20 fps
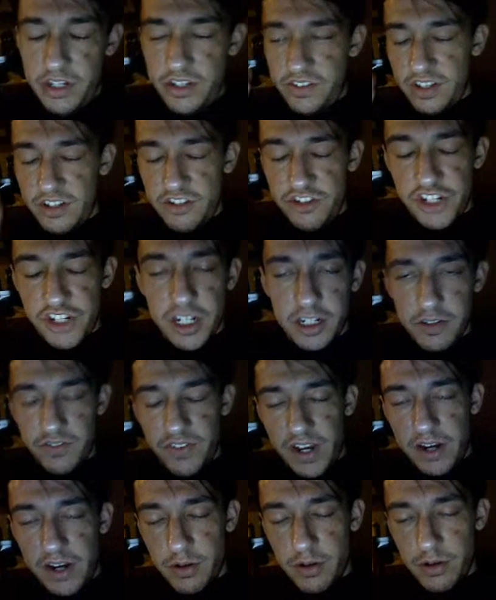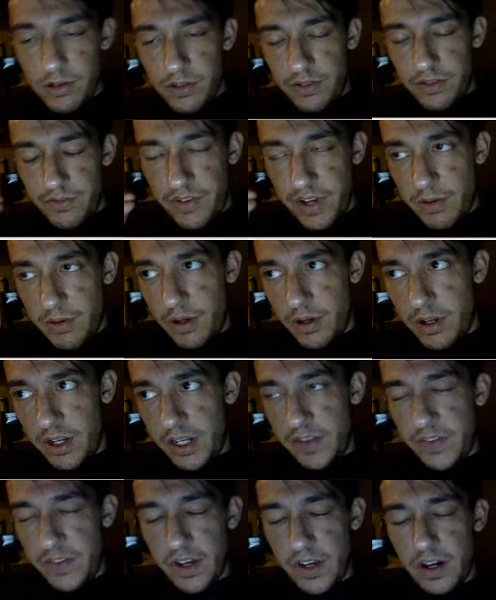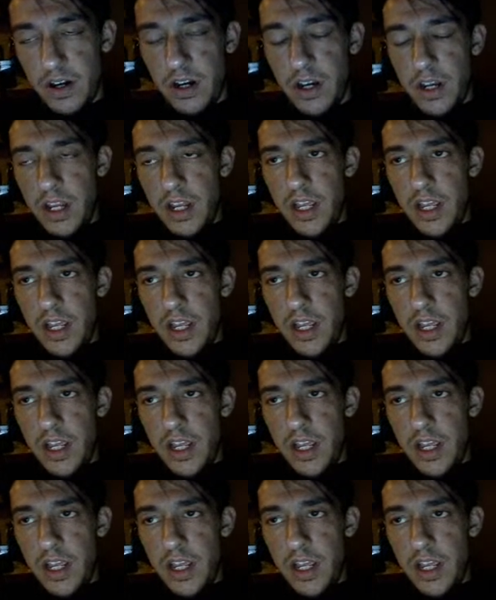just inject a viron in there.